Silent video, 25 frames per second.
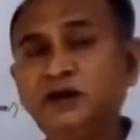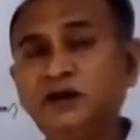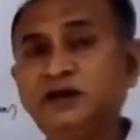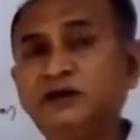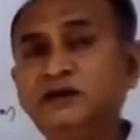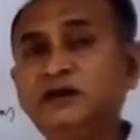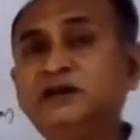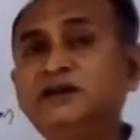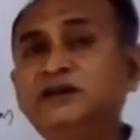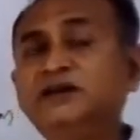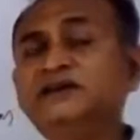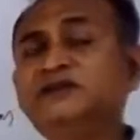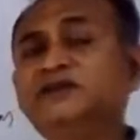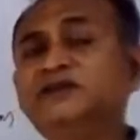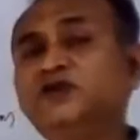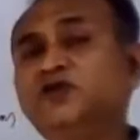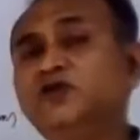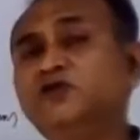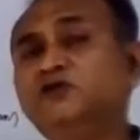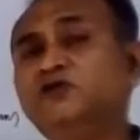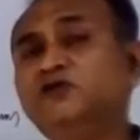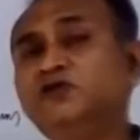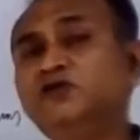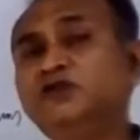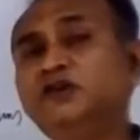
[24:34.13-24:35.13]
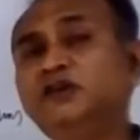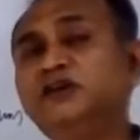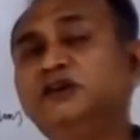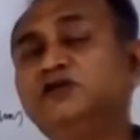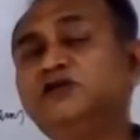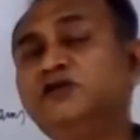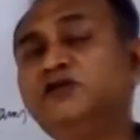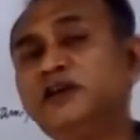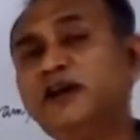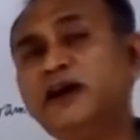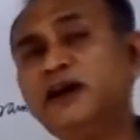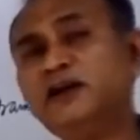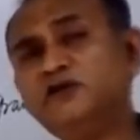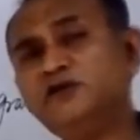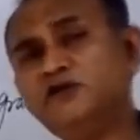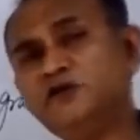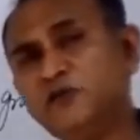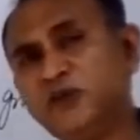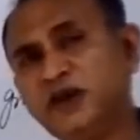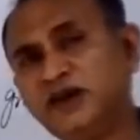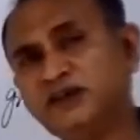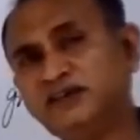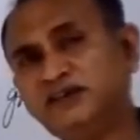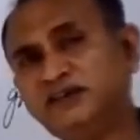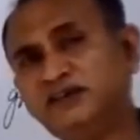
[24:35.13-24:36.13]
That instead of using different kind of
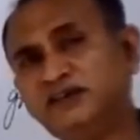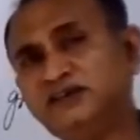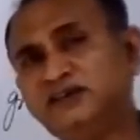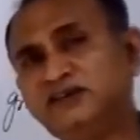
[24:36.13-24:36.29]
masses,